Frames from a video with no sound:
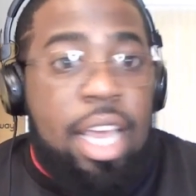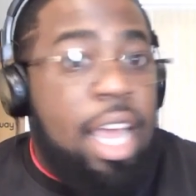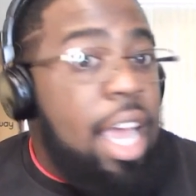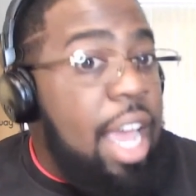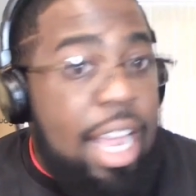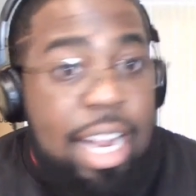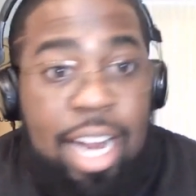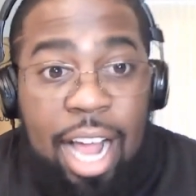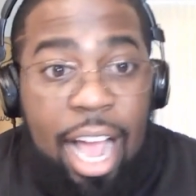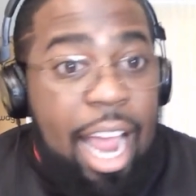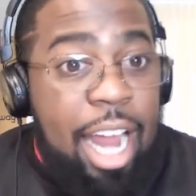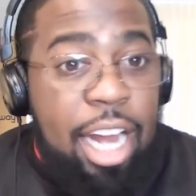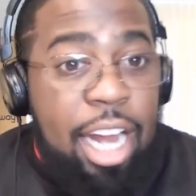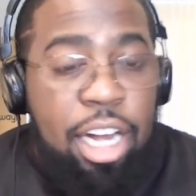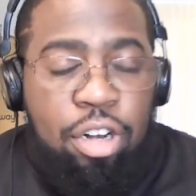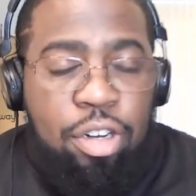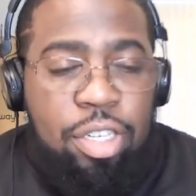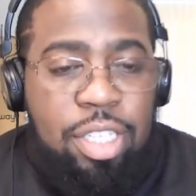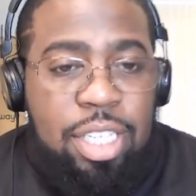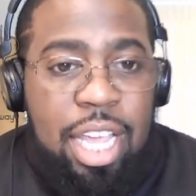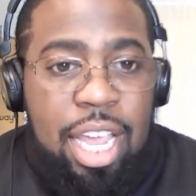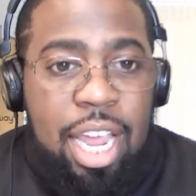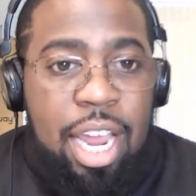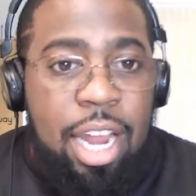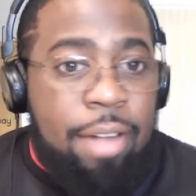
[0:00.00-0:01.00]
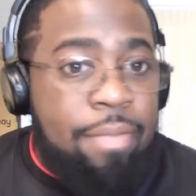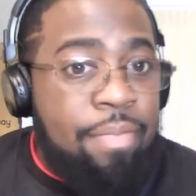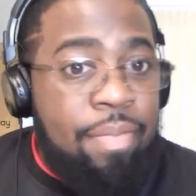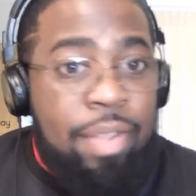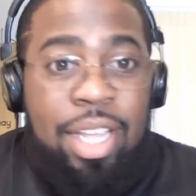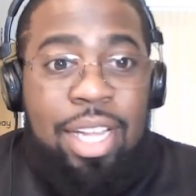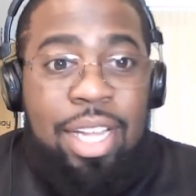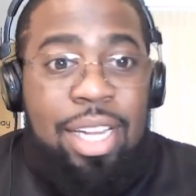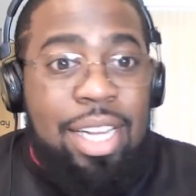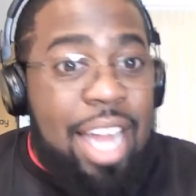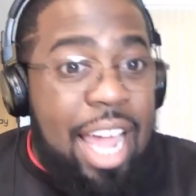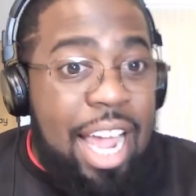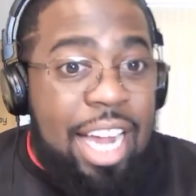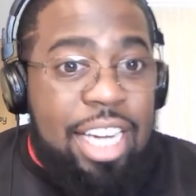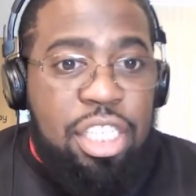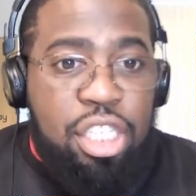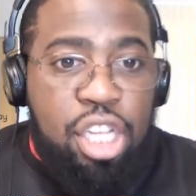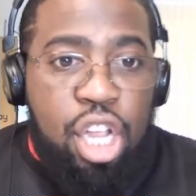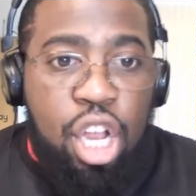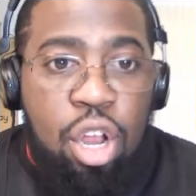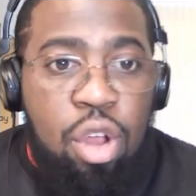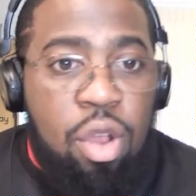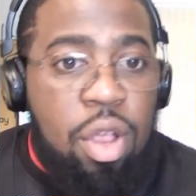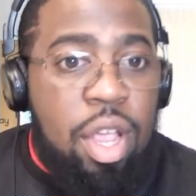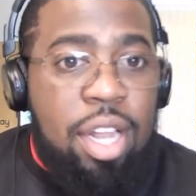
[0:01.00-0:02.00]
And I understand, last
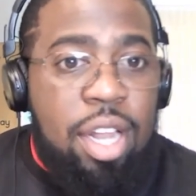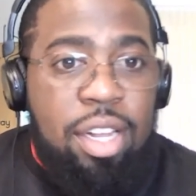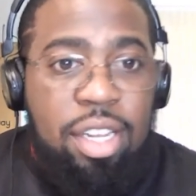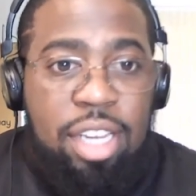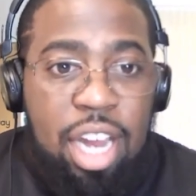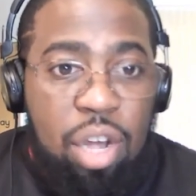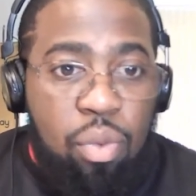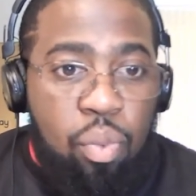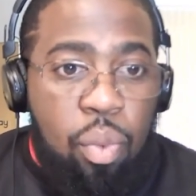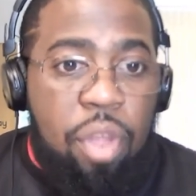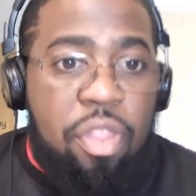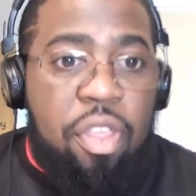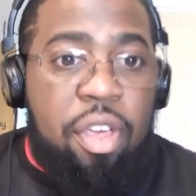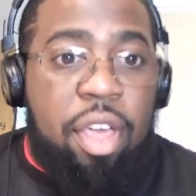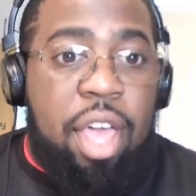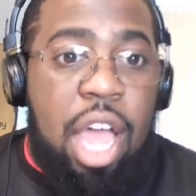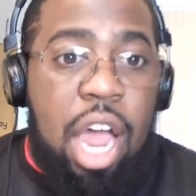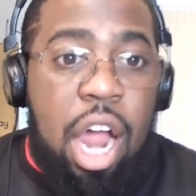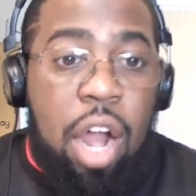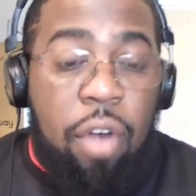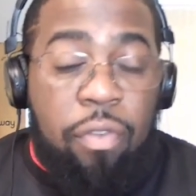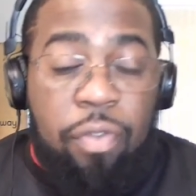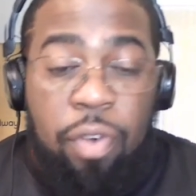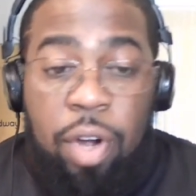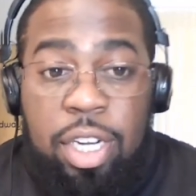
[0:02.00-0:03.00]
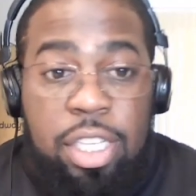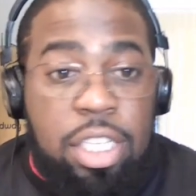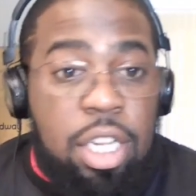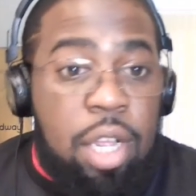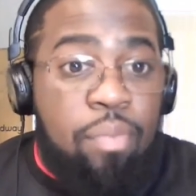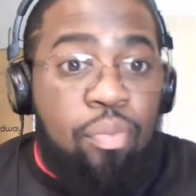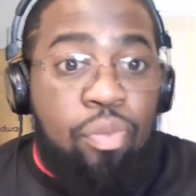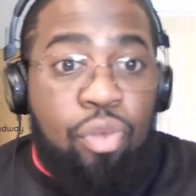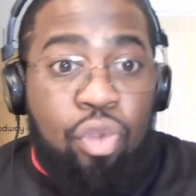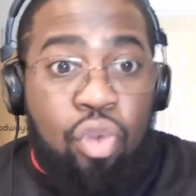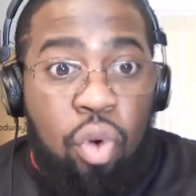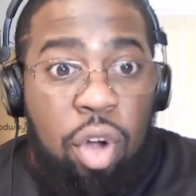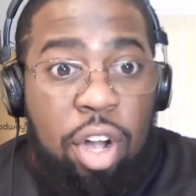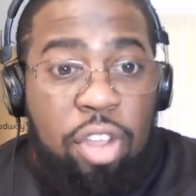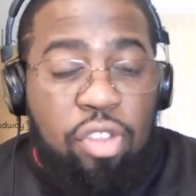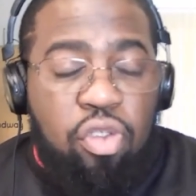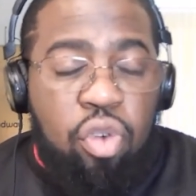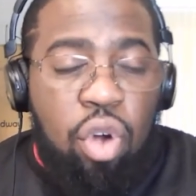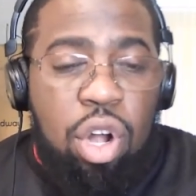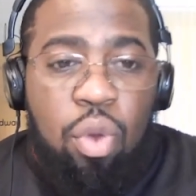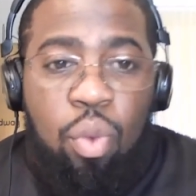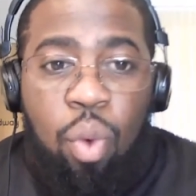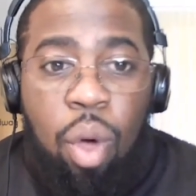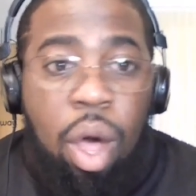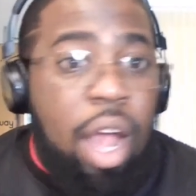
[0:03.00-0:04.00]
year, didn't win the conference.
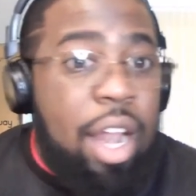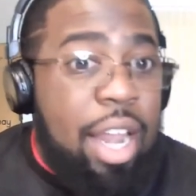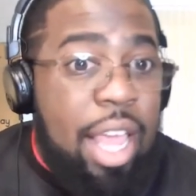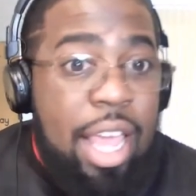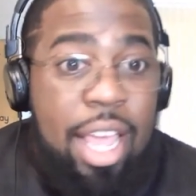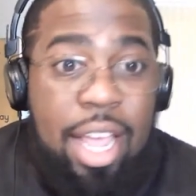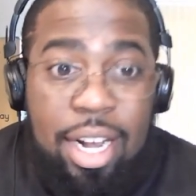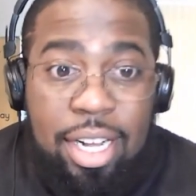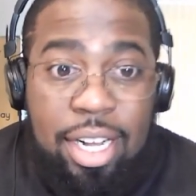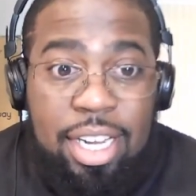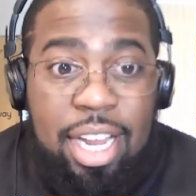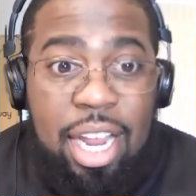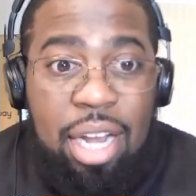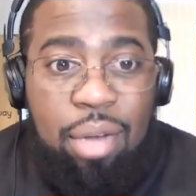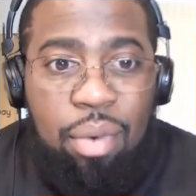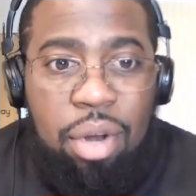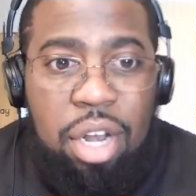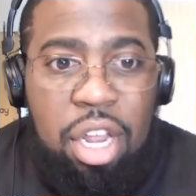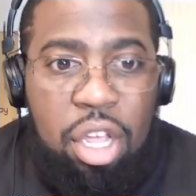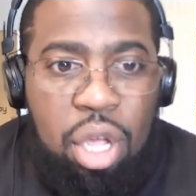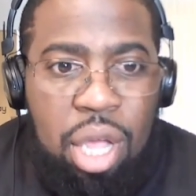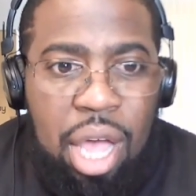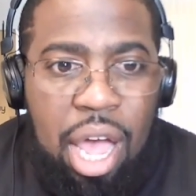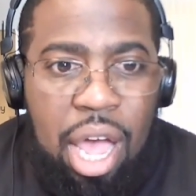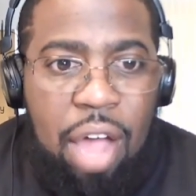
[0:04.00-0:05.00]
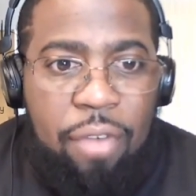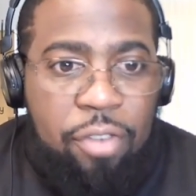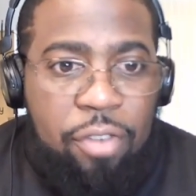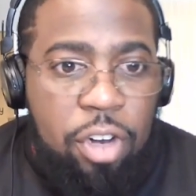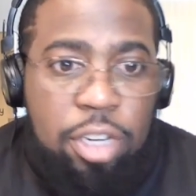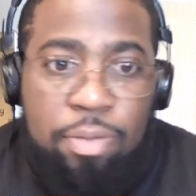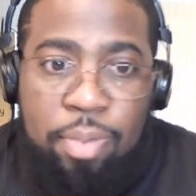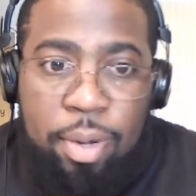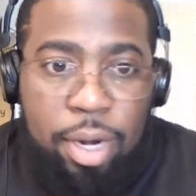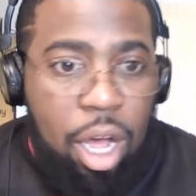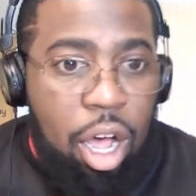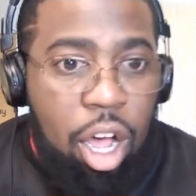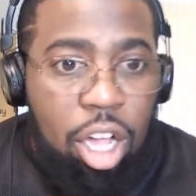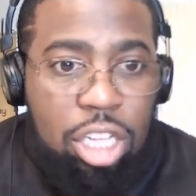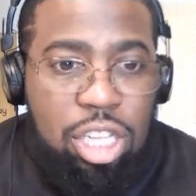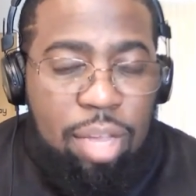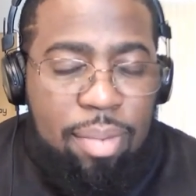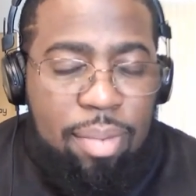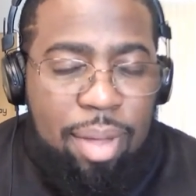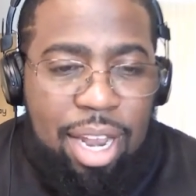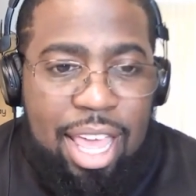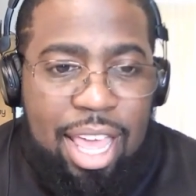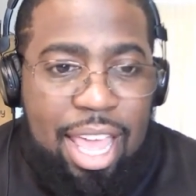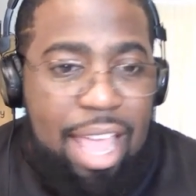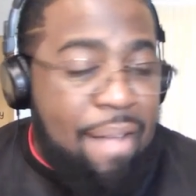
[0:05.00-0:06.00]
2021, didn't win the conference. But
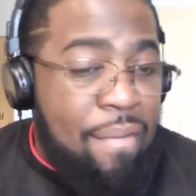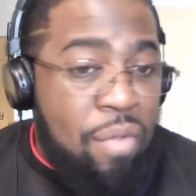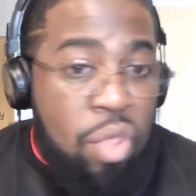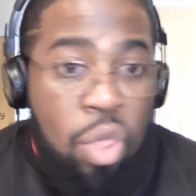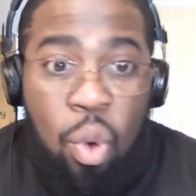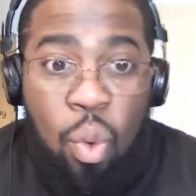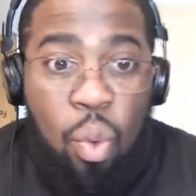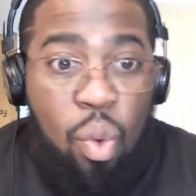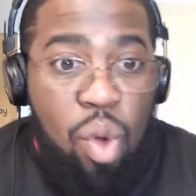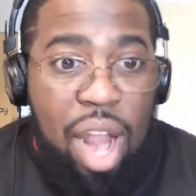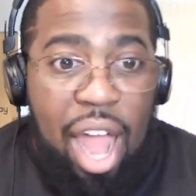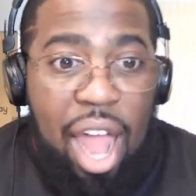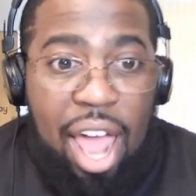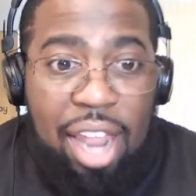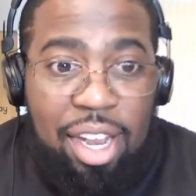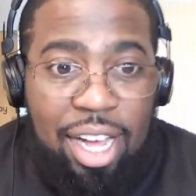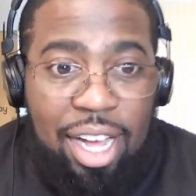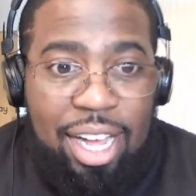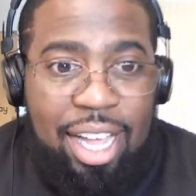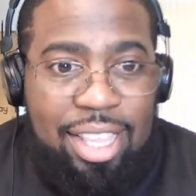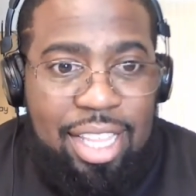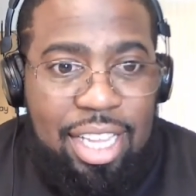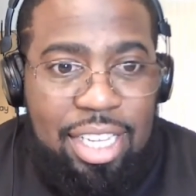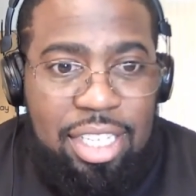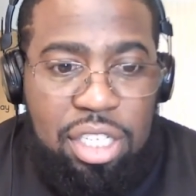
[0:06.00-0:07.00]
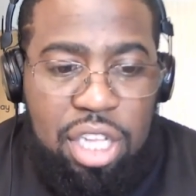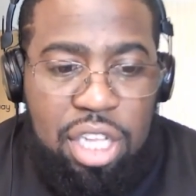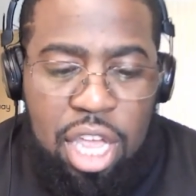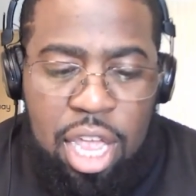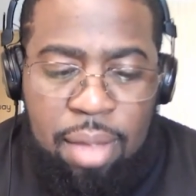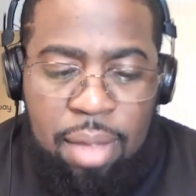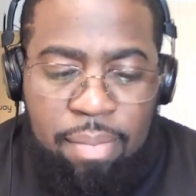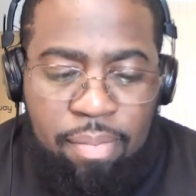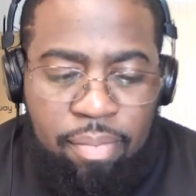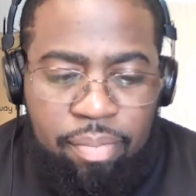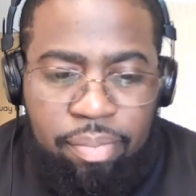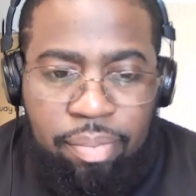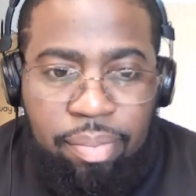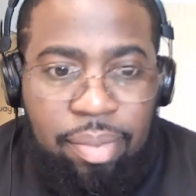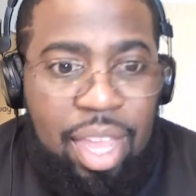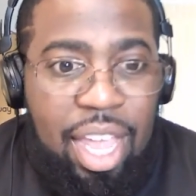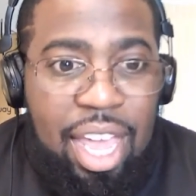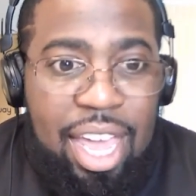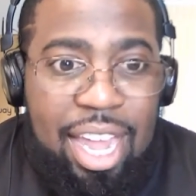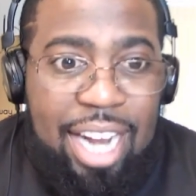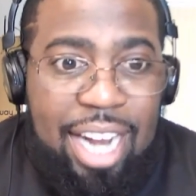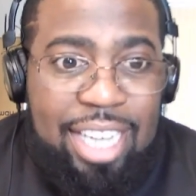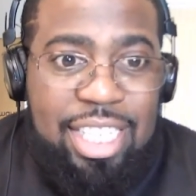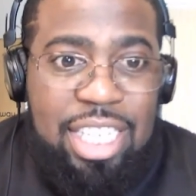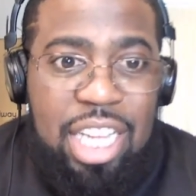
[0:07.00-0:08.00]
ultimately, when I look at this team
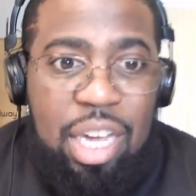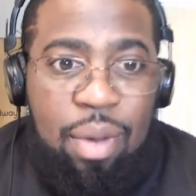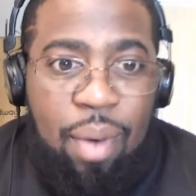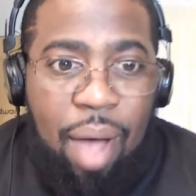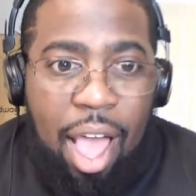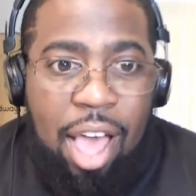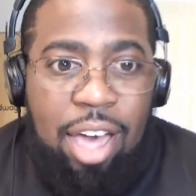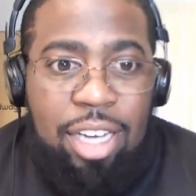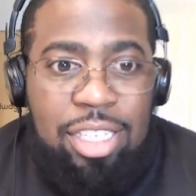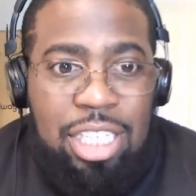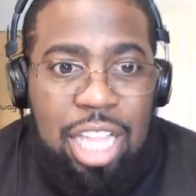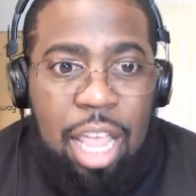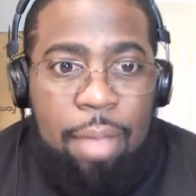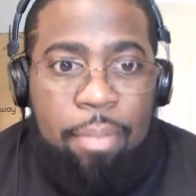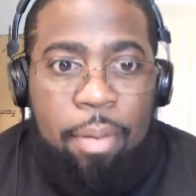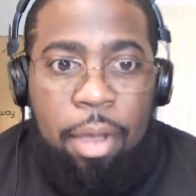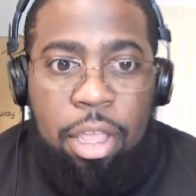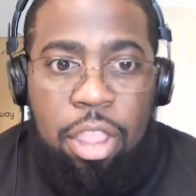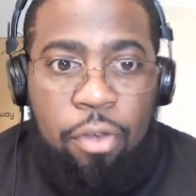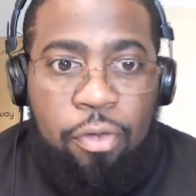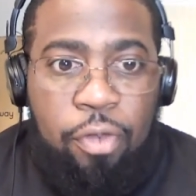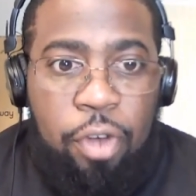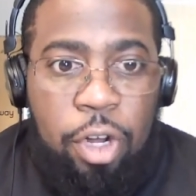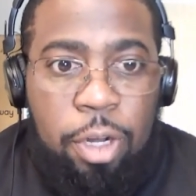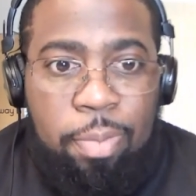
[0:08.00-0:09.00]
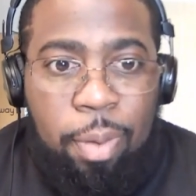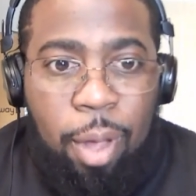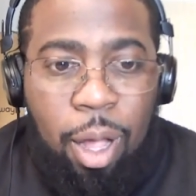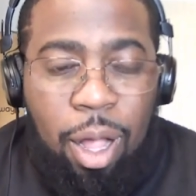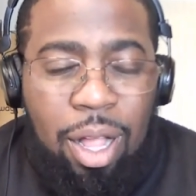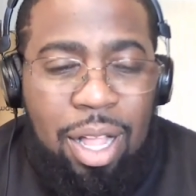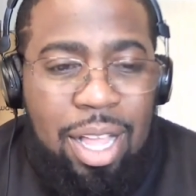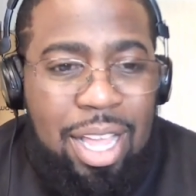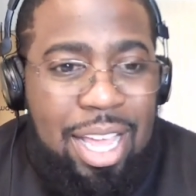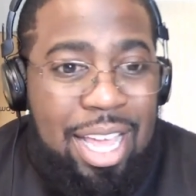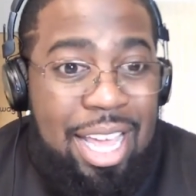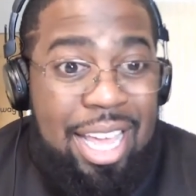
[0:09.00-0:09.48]
and I see Ohio State play the football,